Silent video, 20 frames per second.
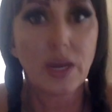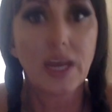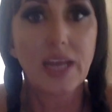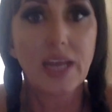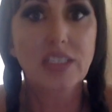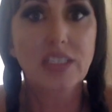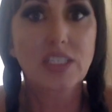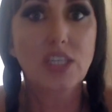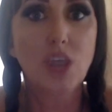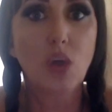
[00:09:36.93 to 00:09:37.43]

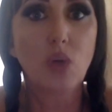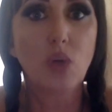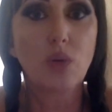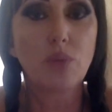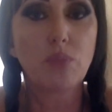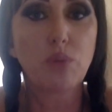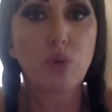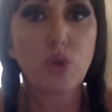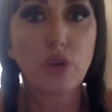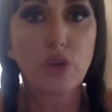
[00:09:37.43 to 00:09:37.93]
is go
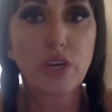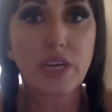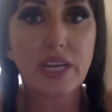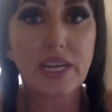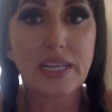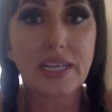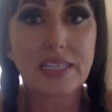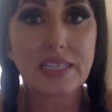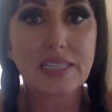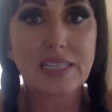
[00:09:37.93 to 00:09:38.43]
and put it
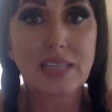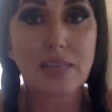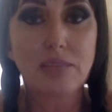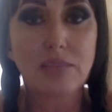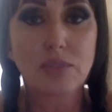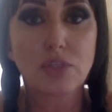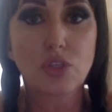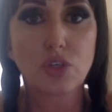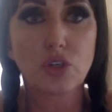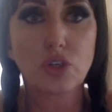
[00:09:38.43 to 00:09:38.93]
in some
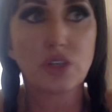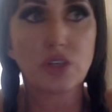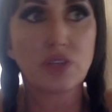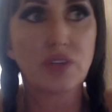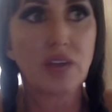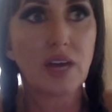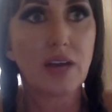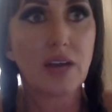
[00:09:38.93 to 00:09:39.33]
sort of